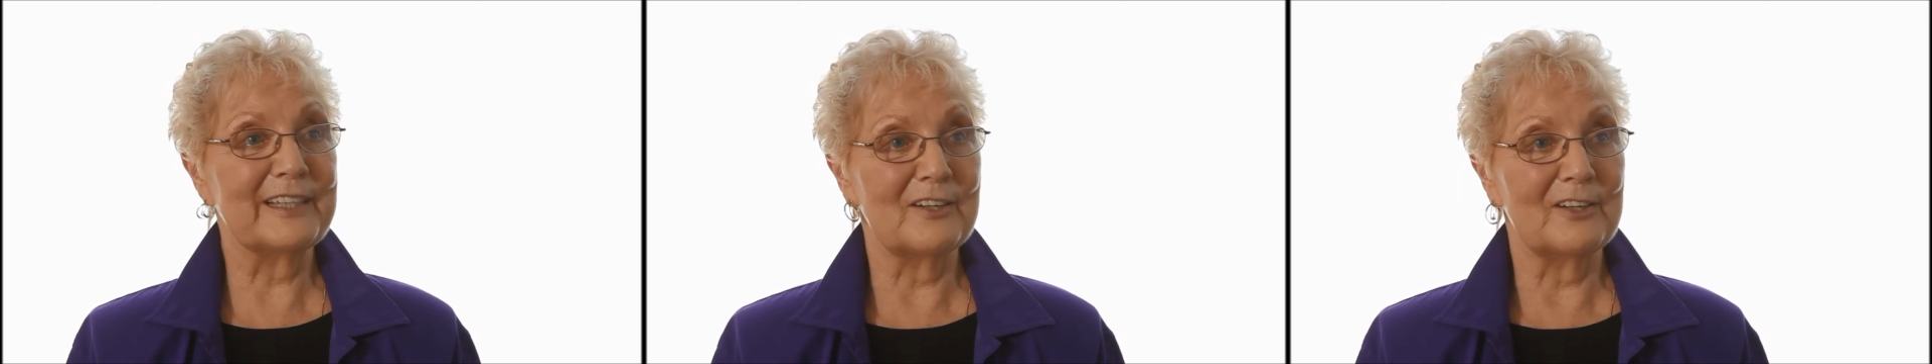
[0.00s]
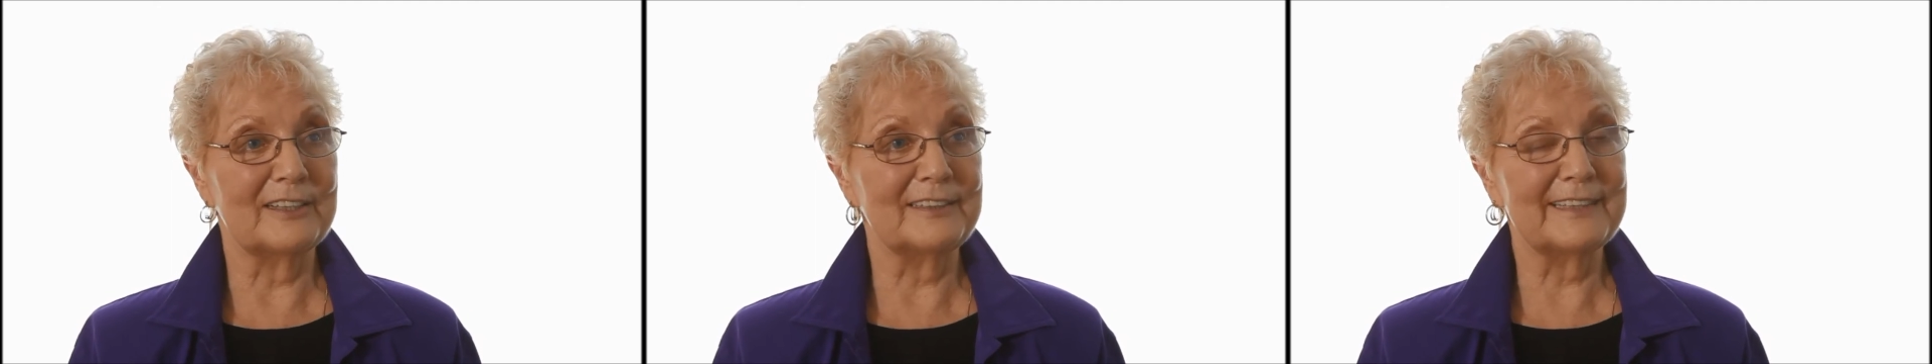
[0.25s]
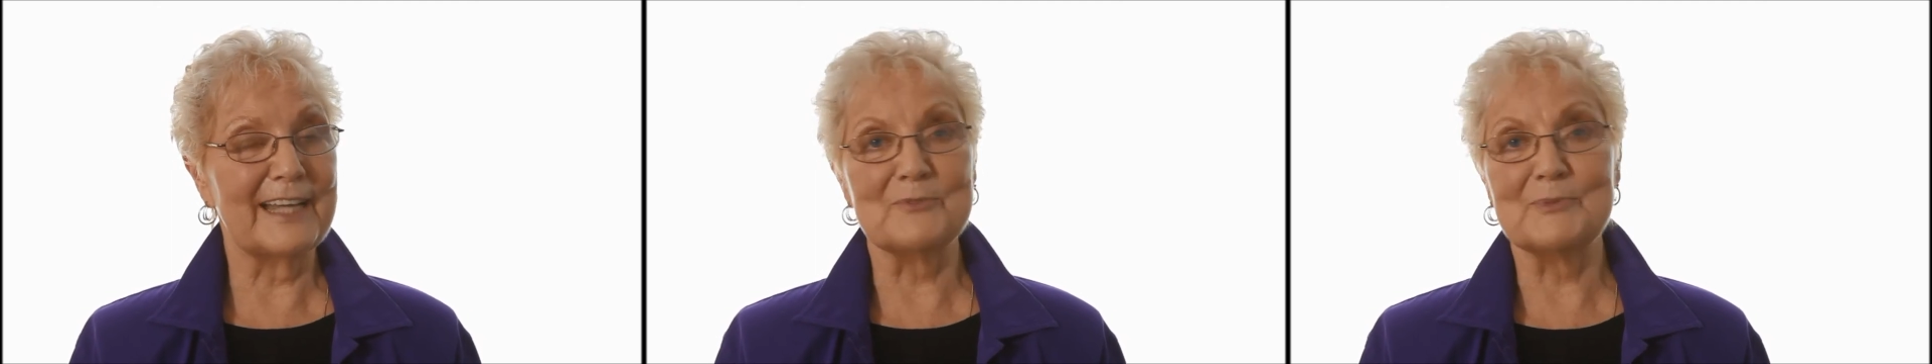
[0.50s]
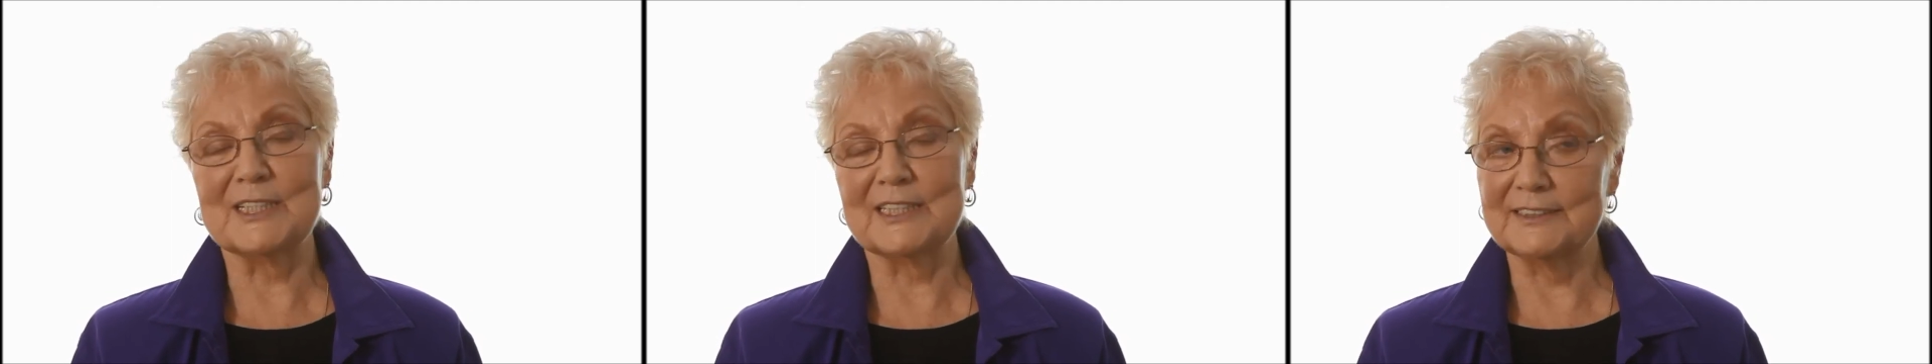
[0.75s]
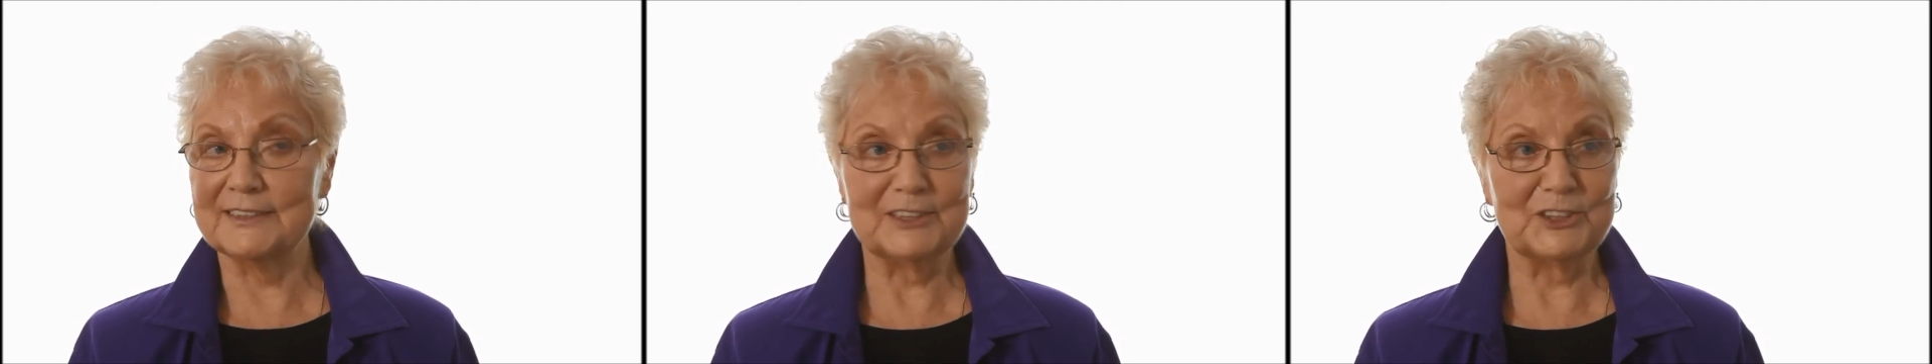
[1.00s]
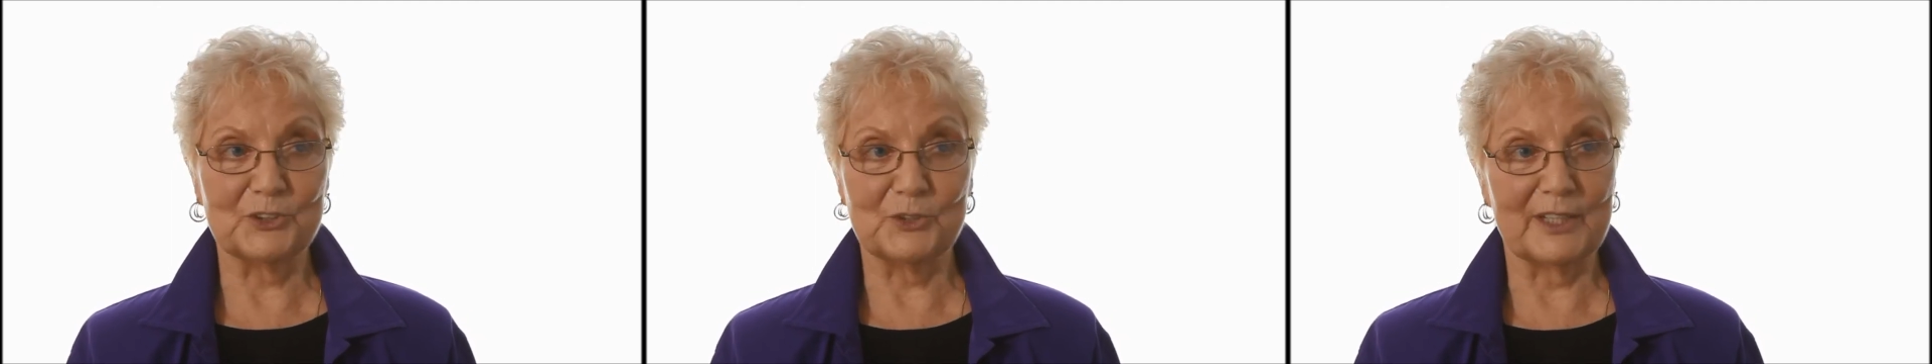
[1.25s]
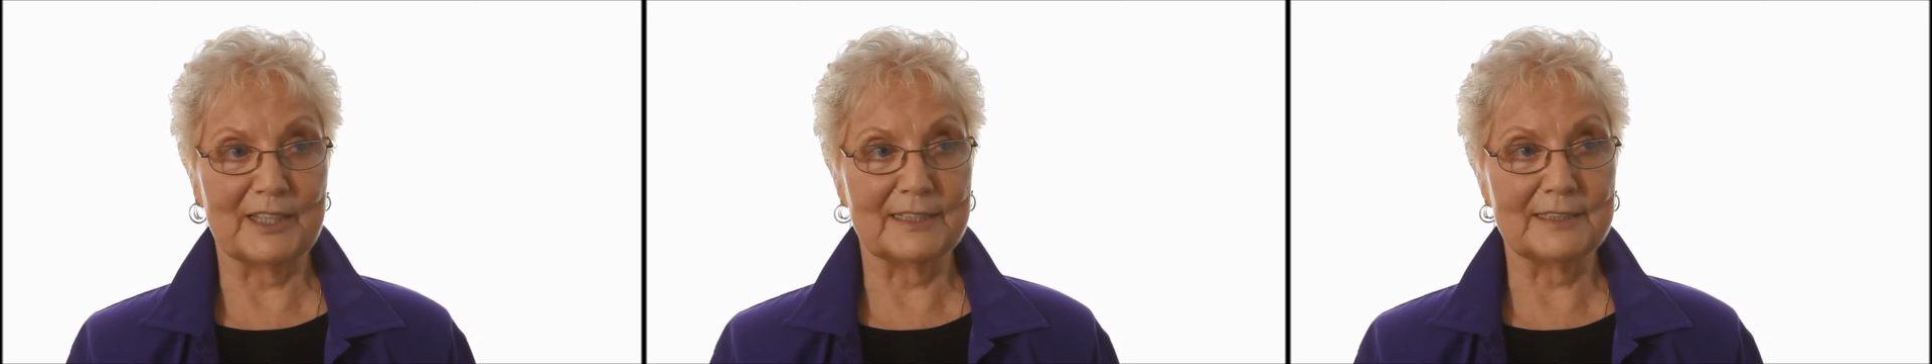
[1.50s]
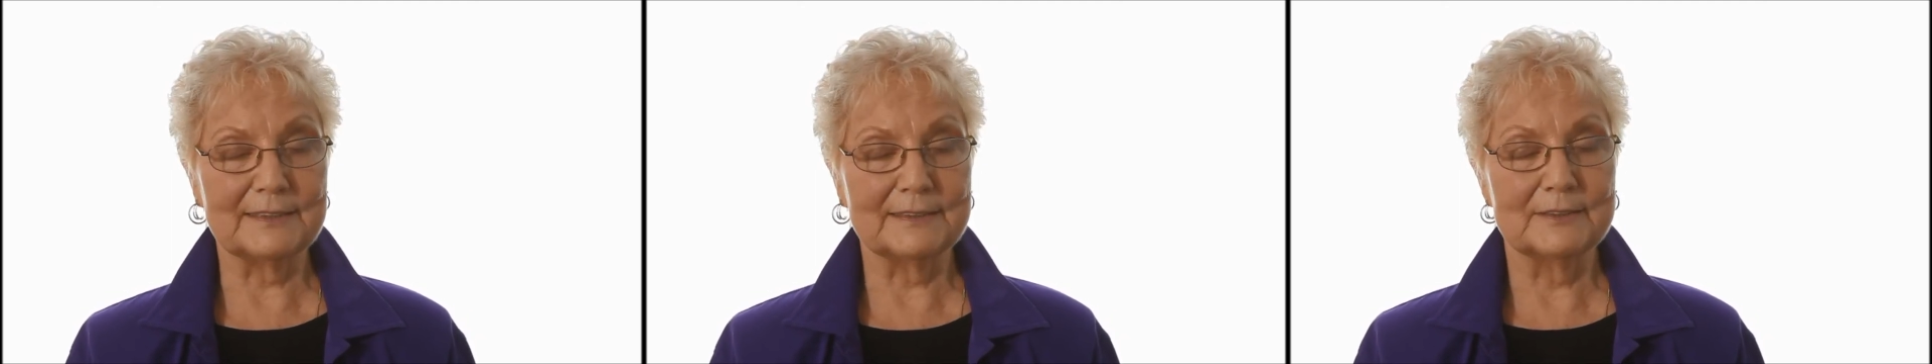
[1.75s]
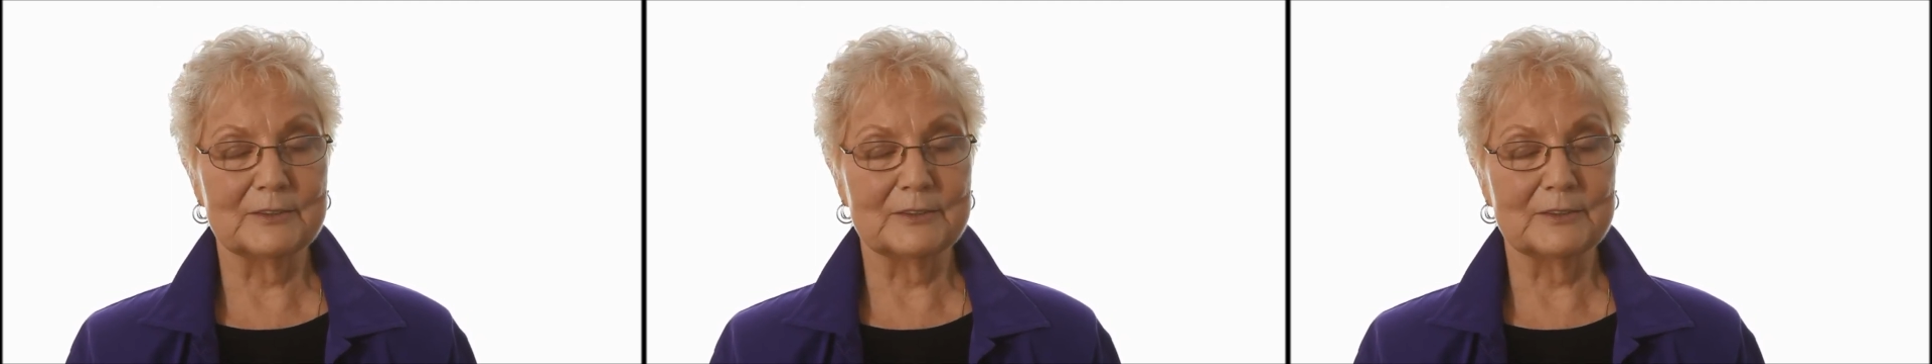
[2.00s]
on, I'm still enjoying.